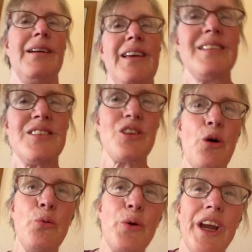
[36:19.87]
It's
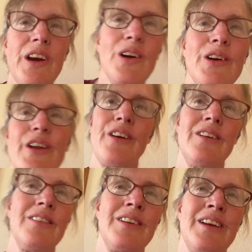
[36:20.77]
so weird.
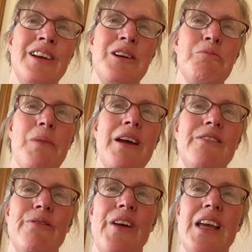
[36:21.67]
My
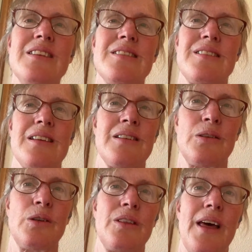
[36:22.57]
face doesn't
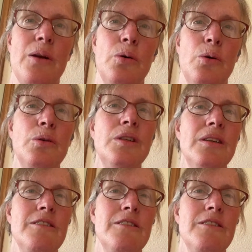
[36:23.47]
look that old.